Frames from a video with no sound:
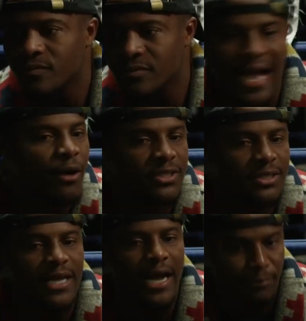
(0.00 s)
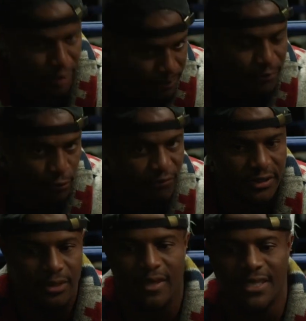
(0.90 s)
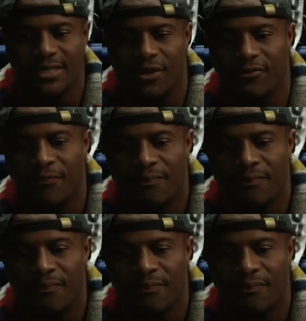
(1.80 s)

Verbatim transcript: Now is the time to prove it to myself.